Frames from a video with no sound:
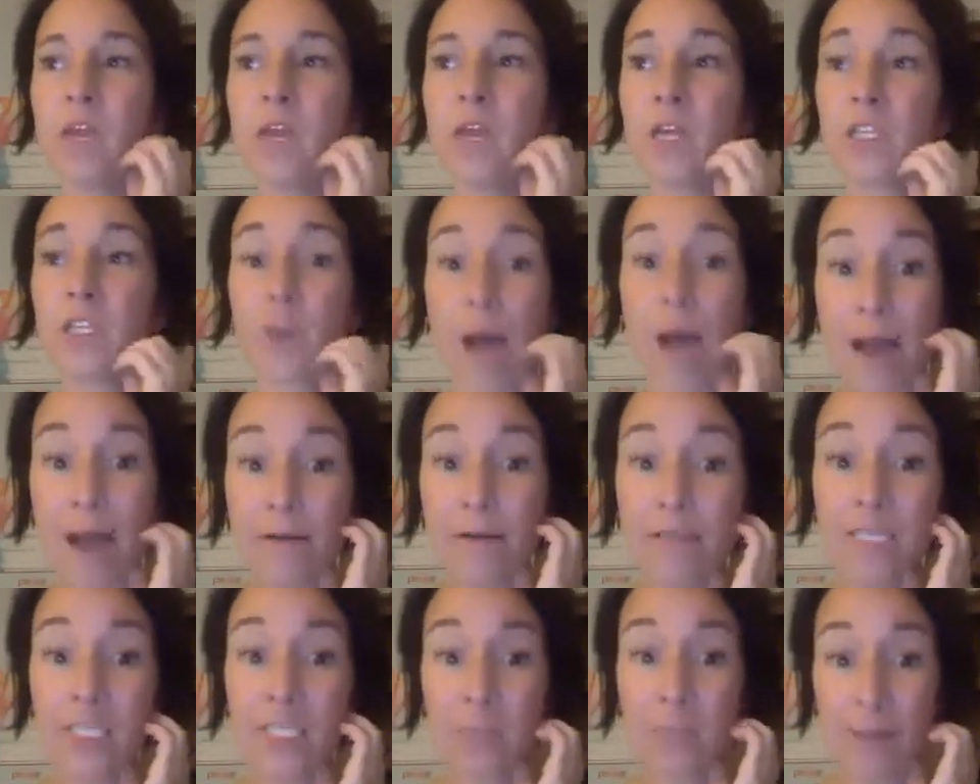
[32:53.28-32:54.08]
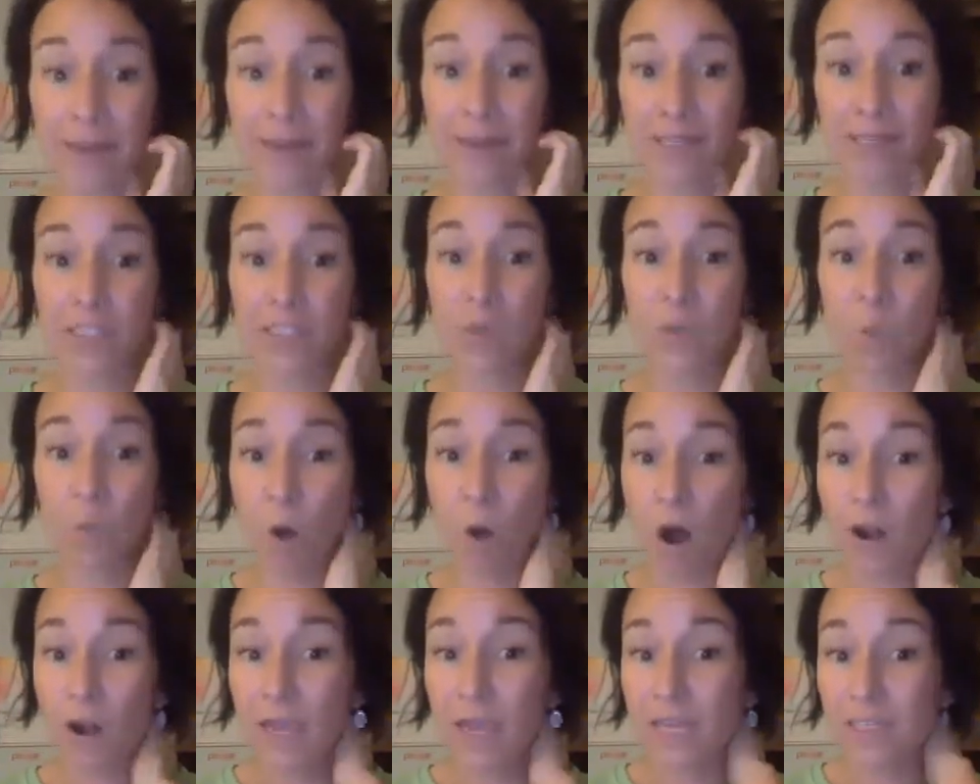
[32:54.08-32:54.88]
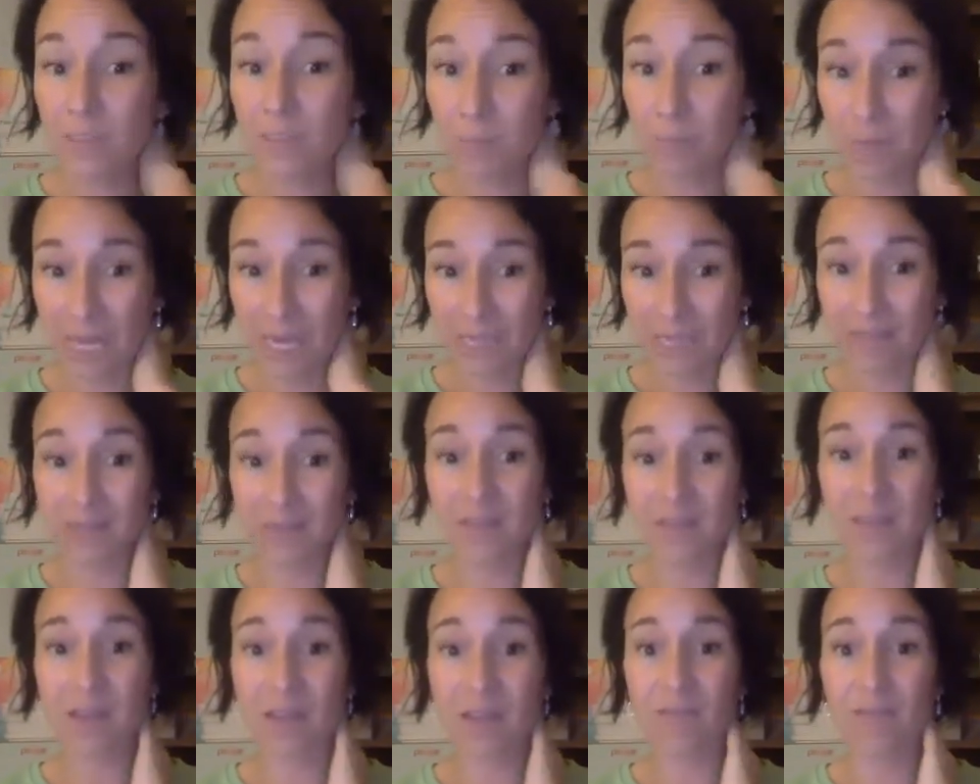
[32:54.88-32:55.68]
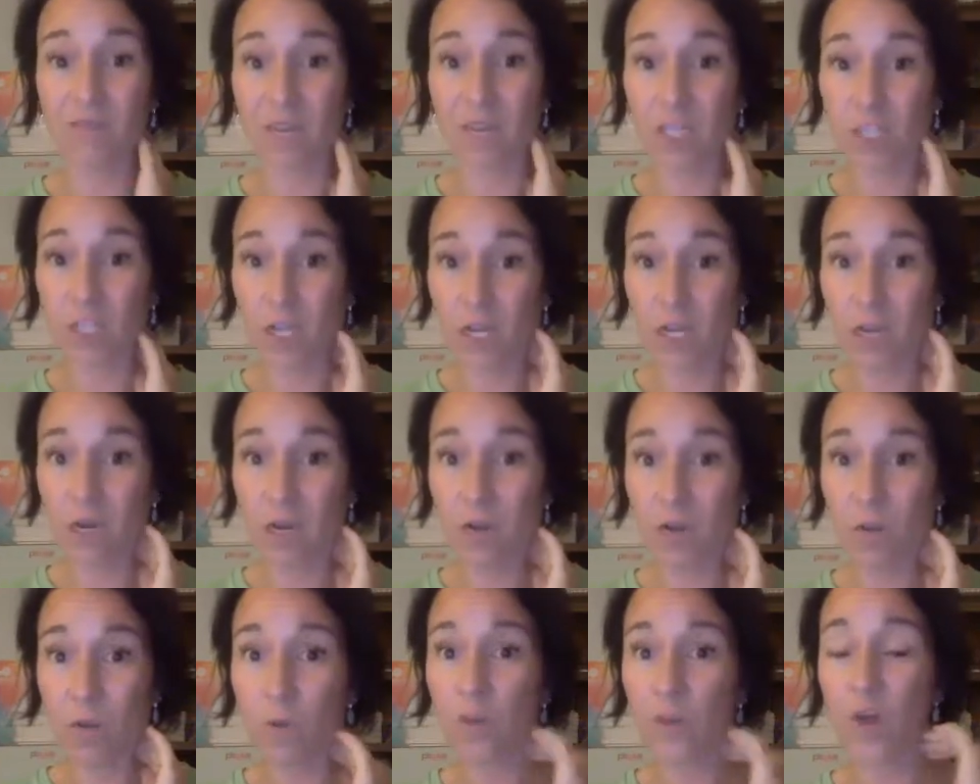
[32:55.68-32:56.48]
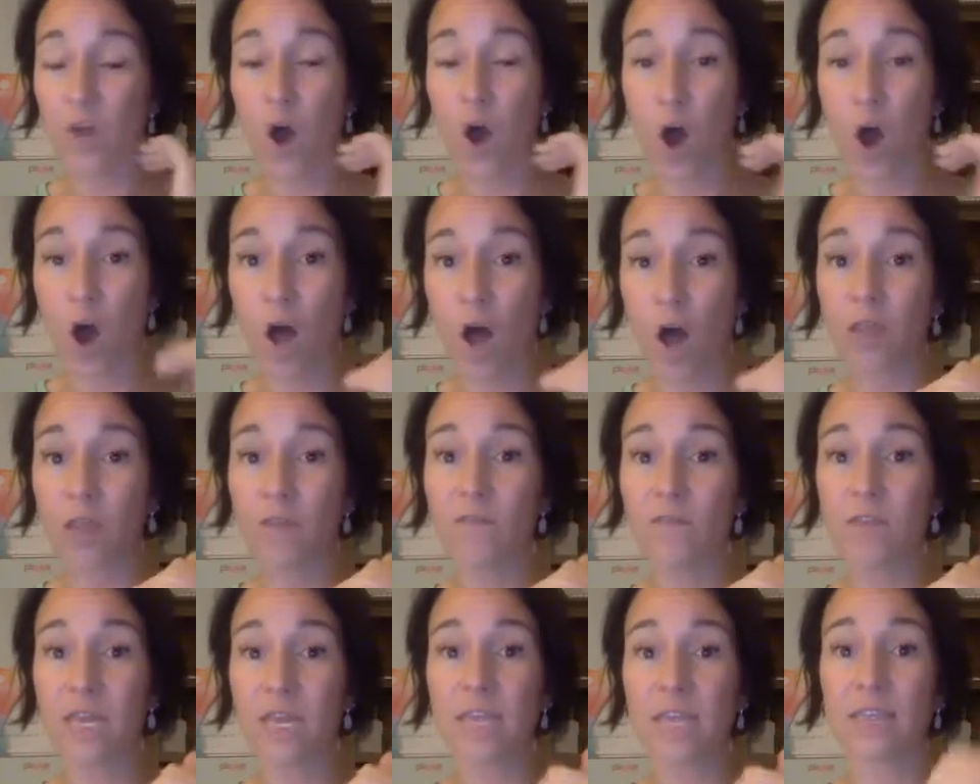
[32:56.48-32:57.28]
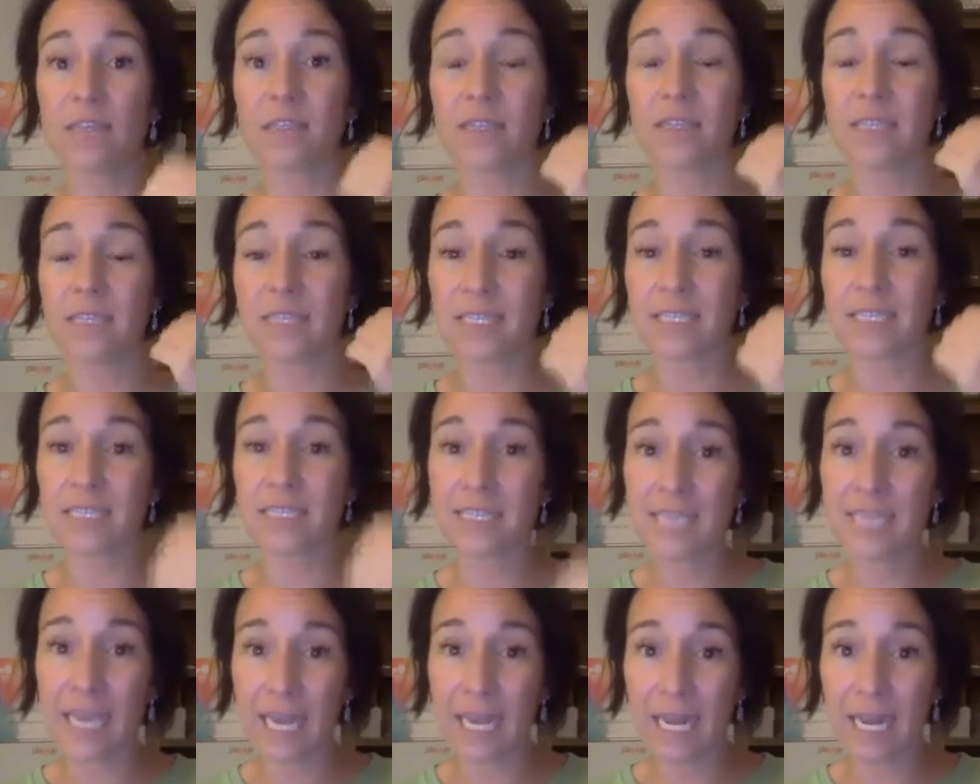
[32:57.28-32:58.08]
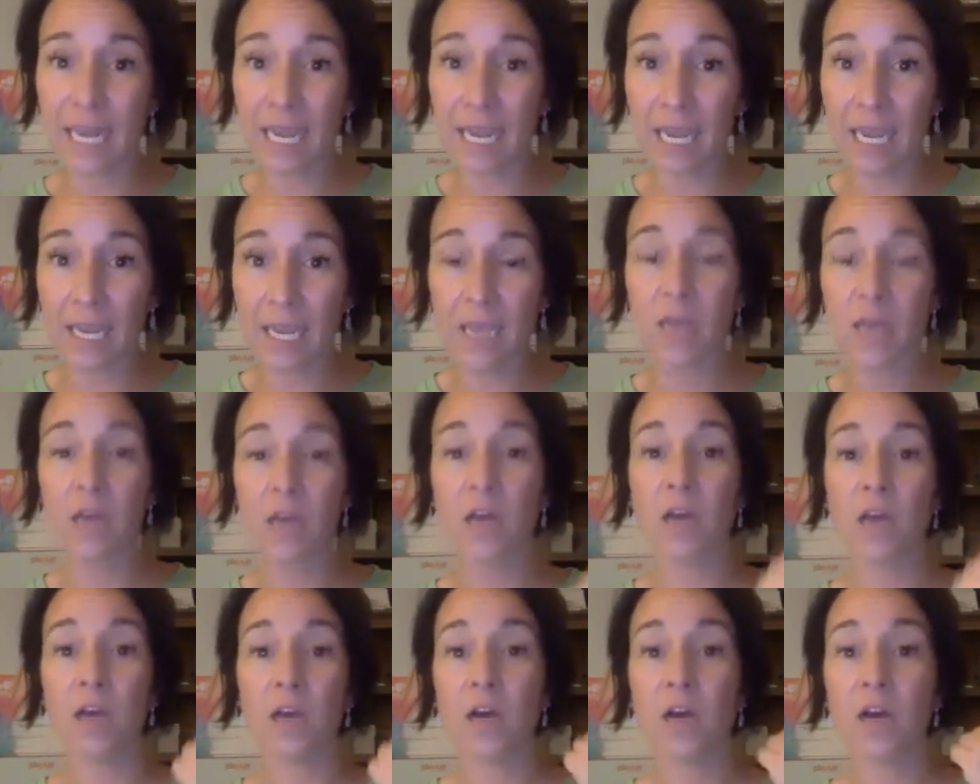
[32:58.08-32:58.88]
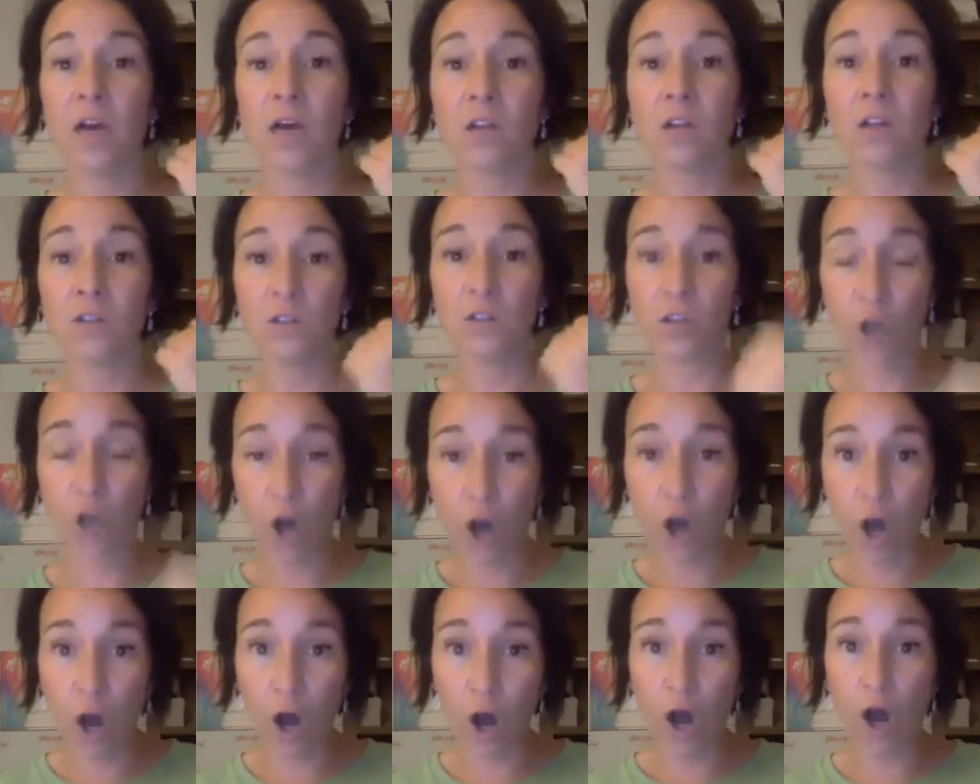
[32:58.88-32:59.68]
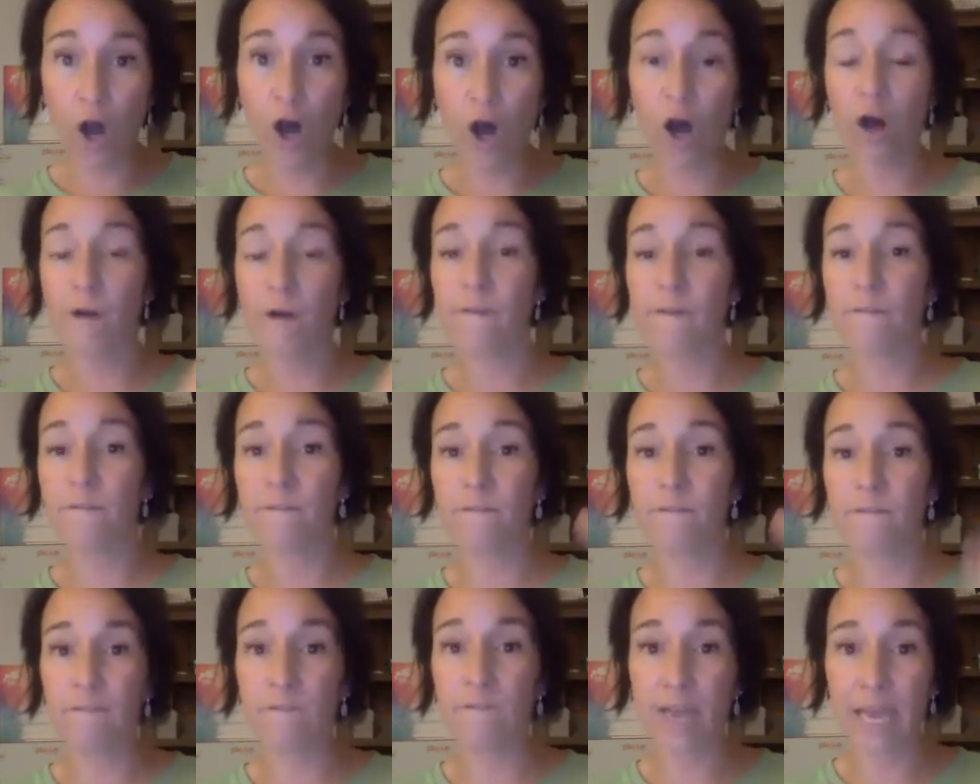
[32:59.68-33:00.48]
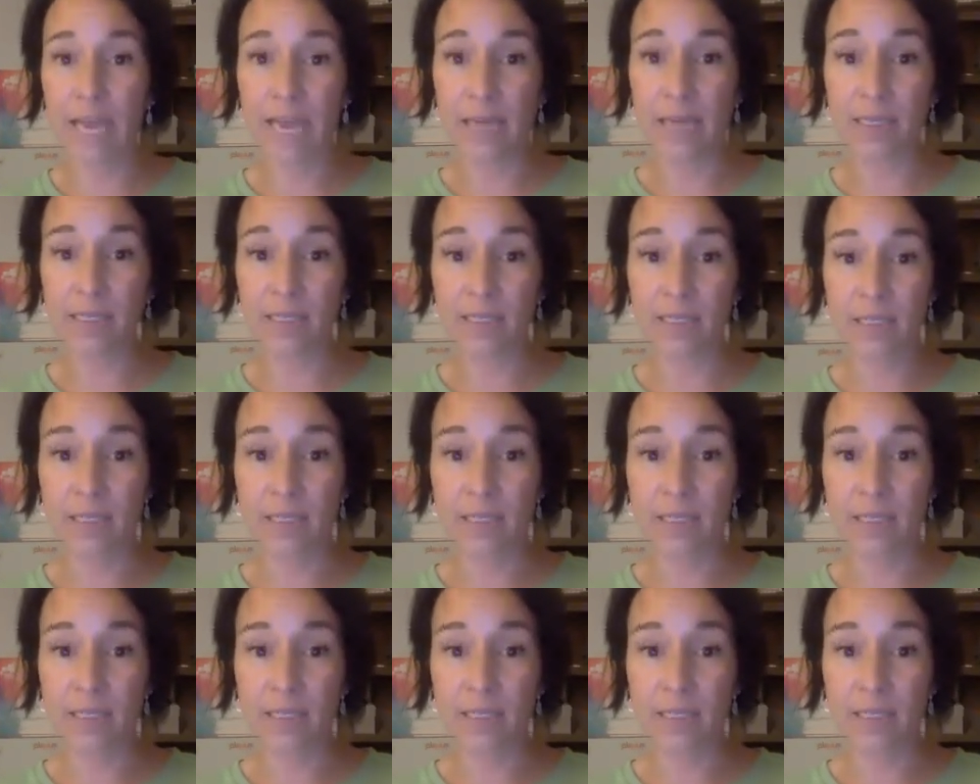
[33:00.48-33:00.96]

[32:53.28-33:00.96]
So I was expecting to walk into Plexus convention with all of these skinny, tall, fit,